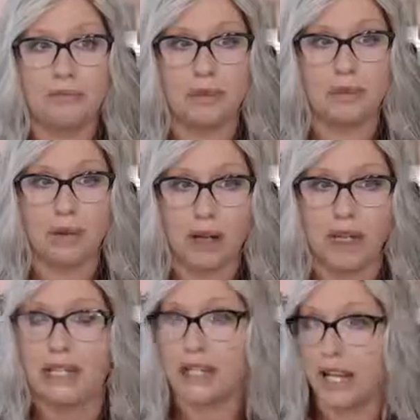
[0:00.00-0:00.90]

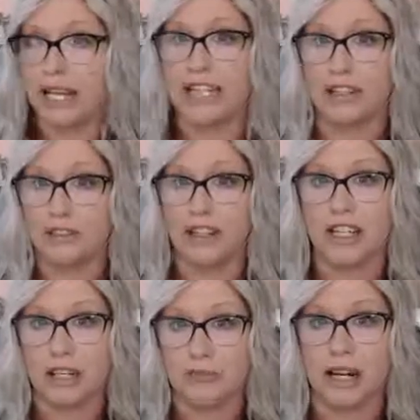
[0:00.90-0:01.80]
it's a lot easier for
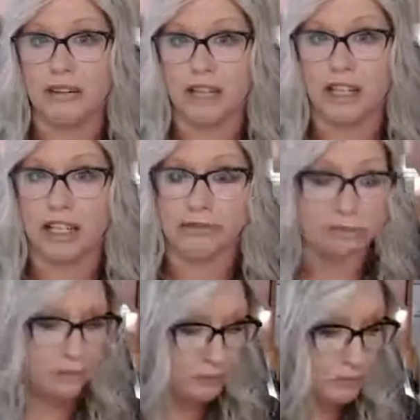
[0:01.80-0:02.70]
us to break free.
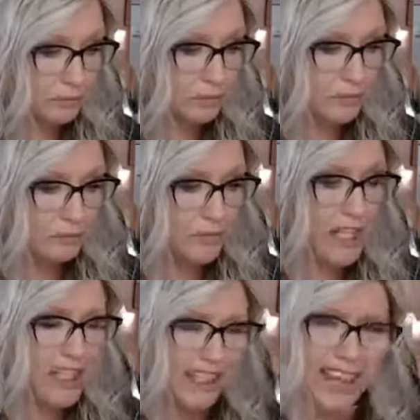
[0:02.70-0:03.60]

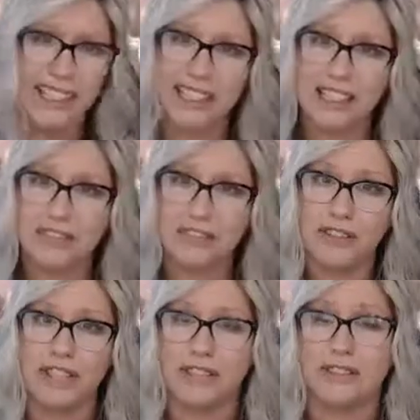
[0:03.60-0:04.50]
It's a lot easier
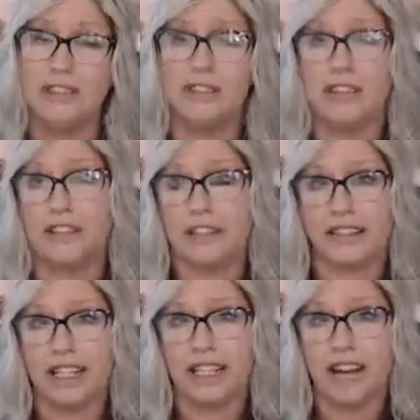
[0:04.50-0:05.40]
for us to feel
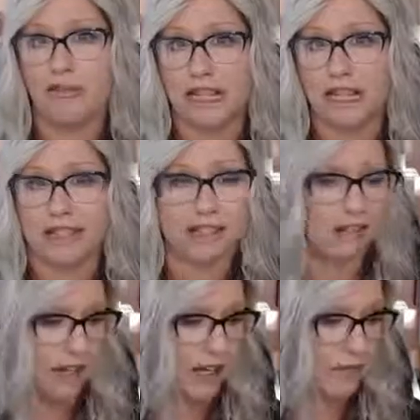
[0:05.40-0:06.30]
free and have peace in
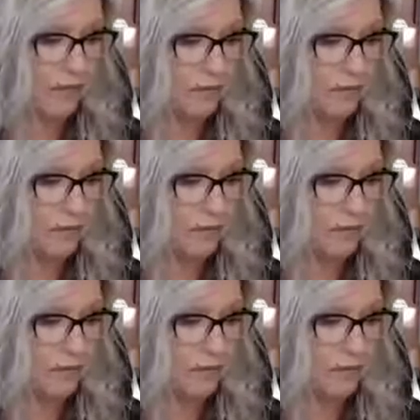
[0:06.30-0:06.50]
our life.